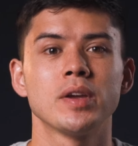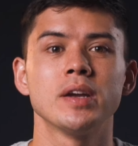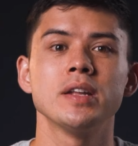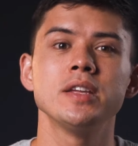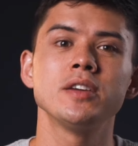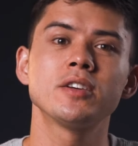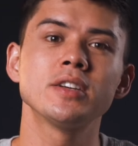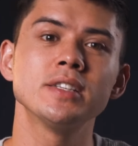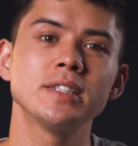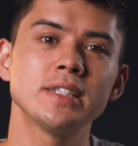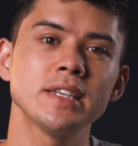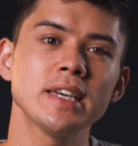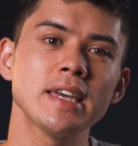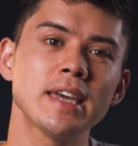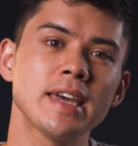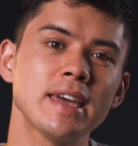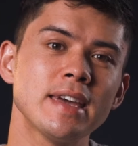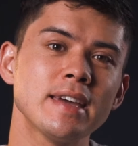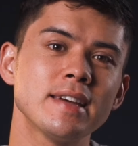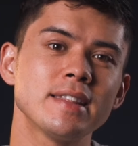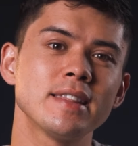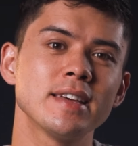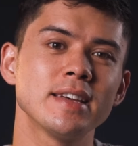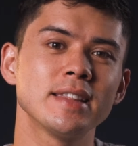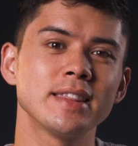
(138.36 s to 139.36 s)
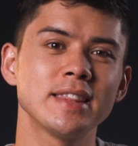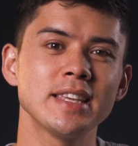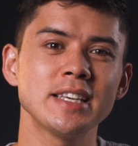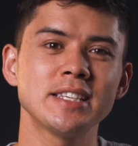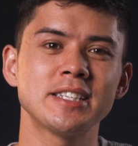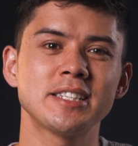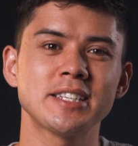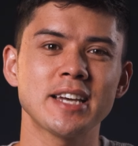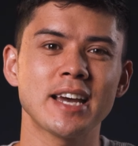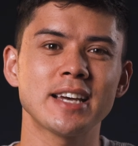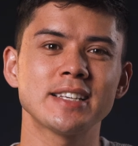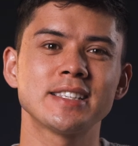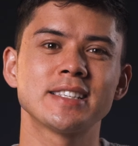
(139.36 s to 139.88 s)
And you can see here that
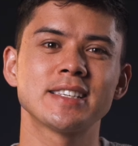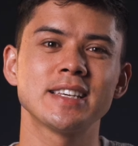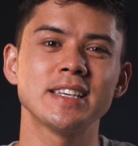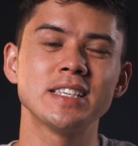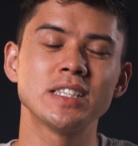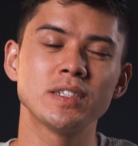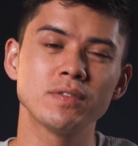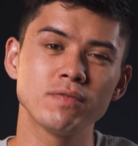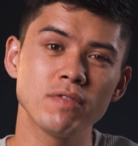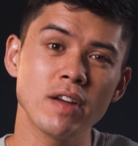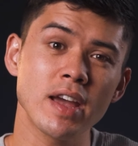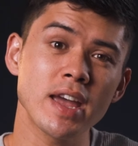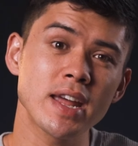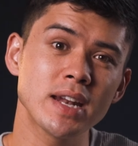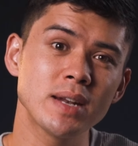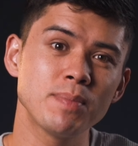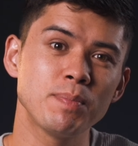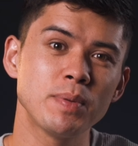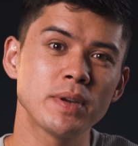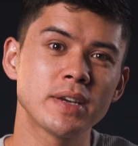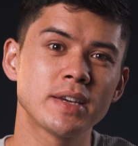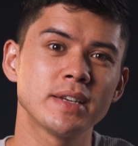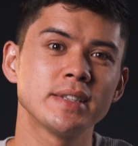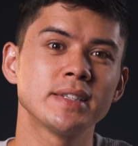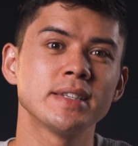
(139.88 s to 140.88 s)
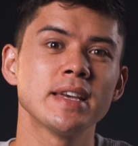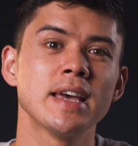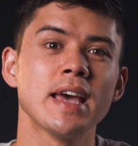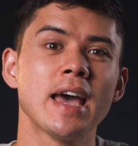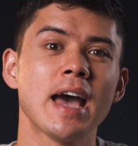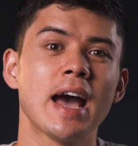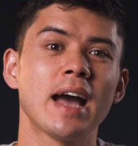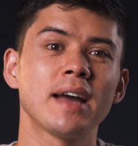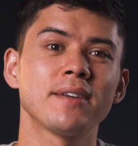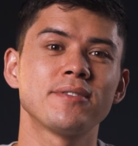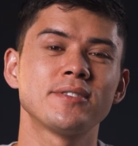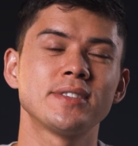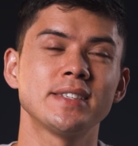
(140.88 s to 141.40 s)
this task is red because
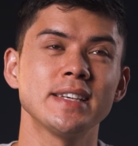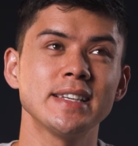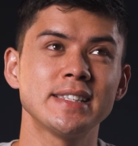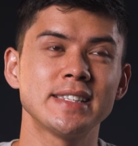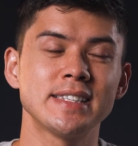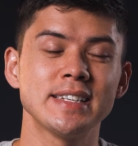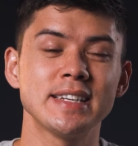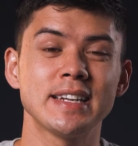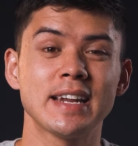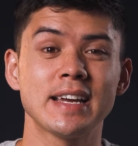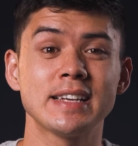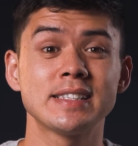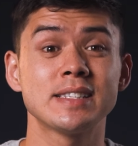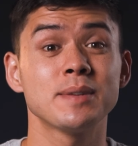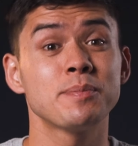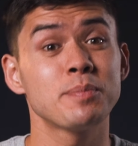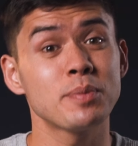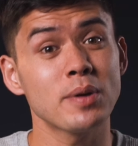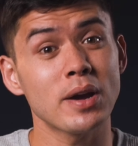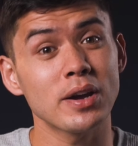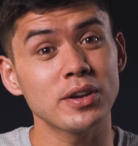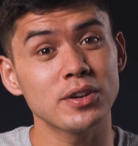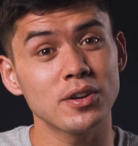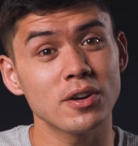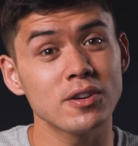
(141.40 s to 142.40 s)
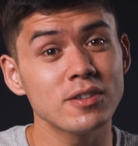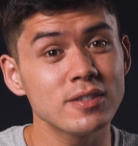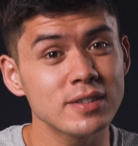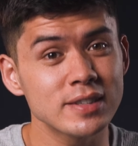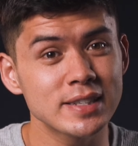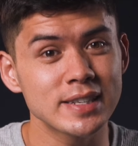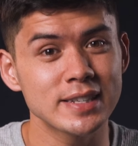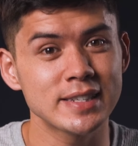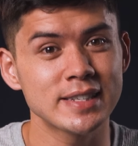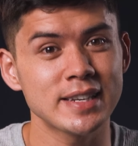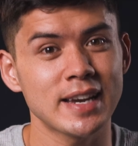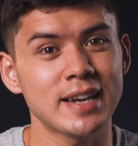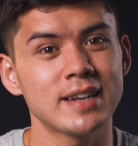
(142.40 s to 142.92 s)
I've set it as a
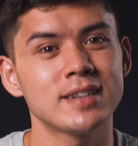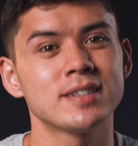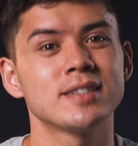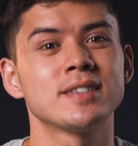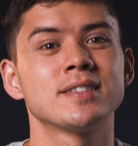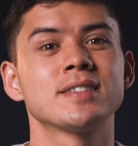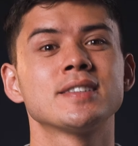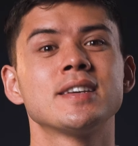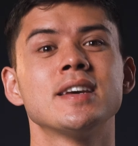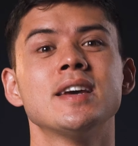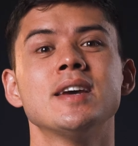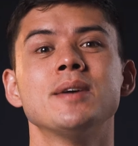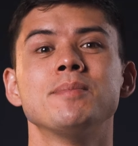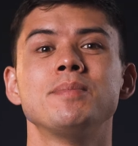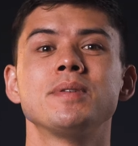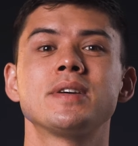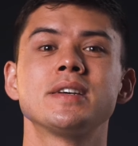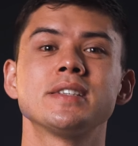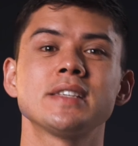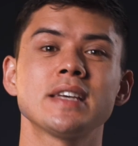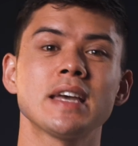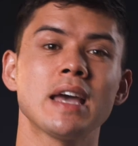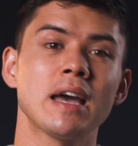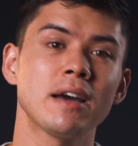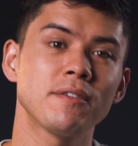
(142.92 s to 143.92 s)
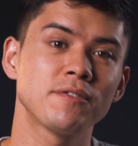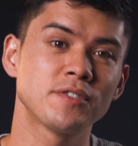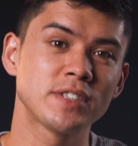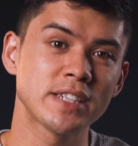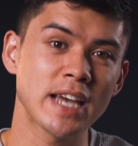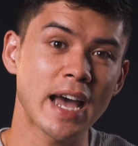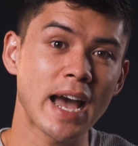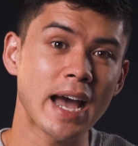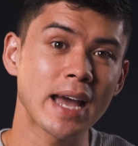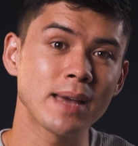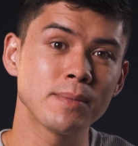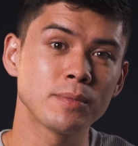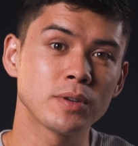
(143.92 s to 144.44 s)
priority task because I have
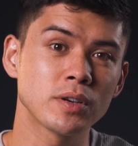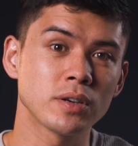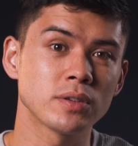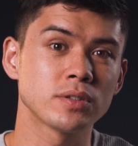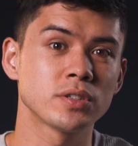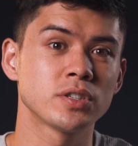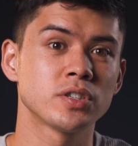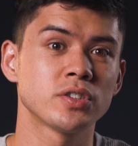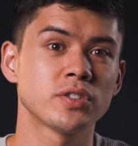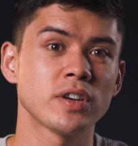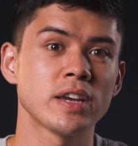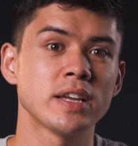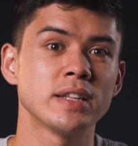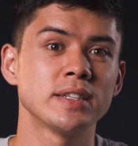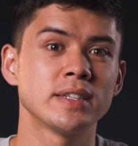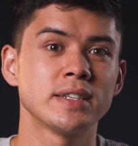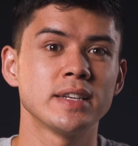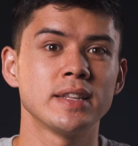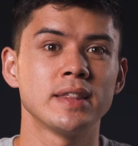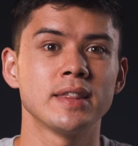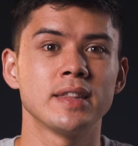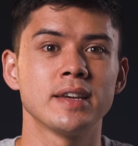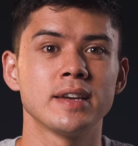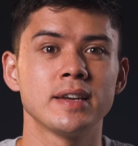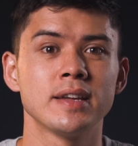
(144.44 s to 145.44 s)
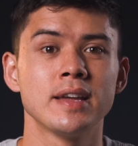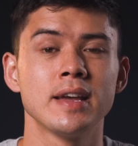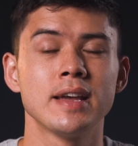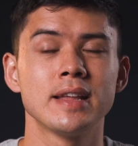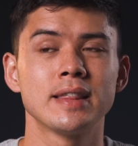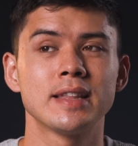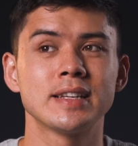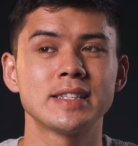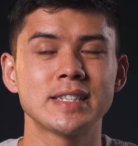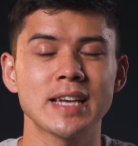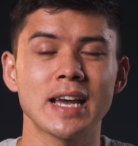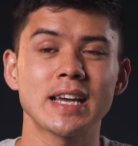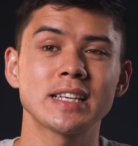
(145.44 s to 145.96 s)
time constraints in
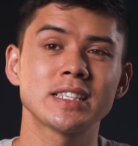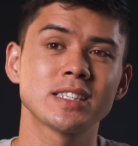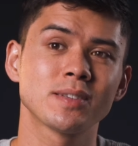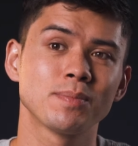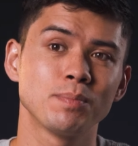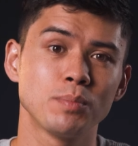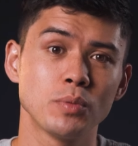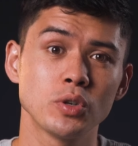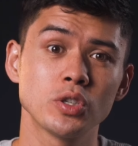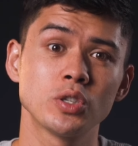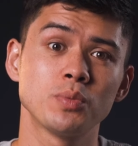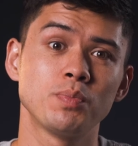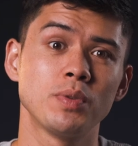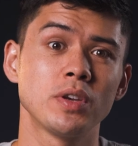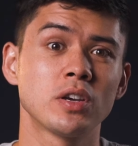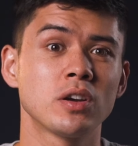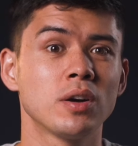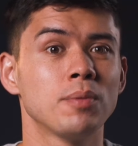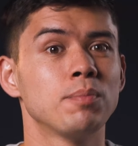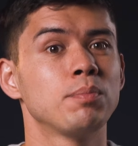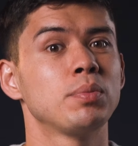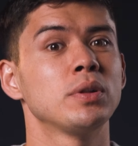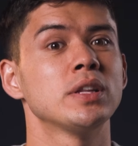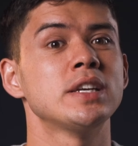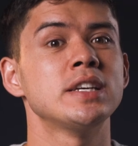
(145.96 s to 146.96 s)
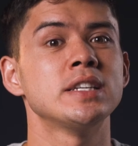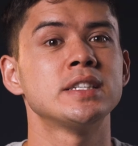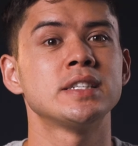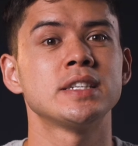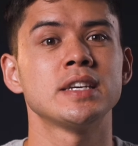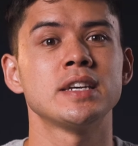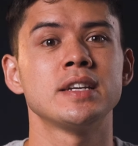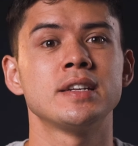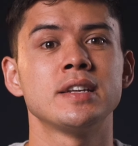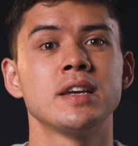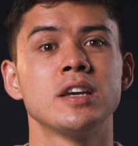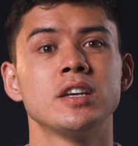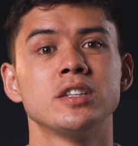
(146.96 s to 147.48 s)
that the task must be
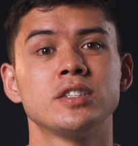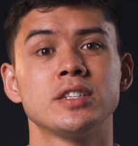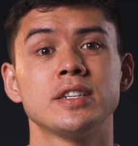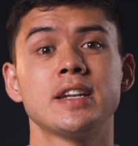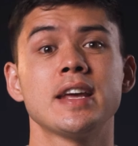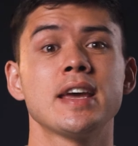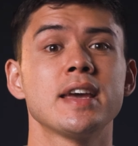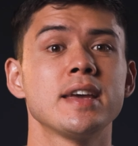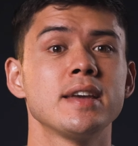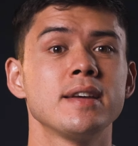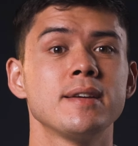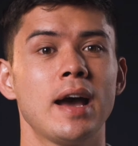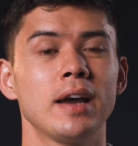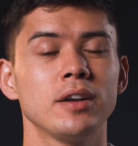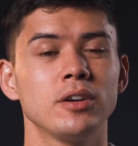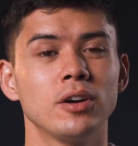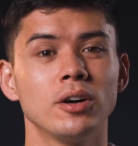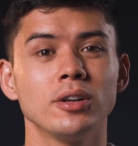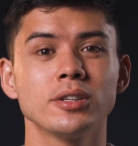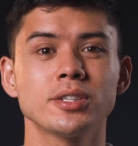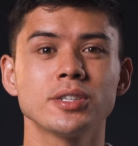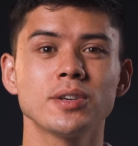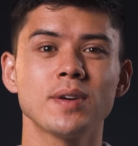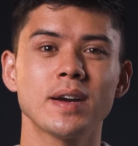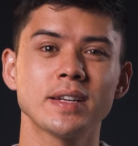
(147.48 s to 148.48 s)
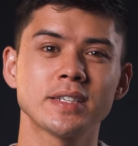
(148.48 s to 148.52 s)
completed today. I also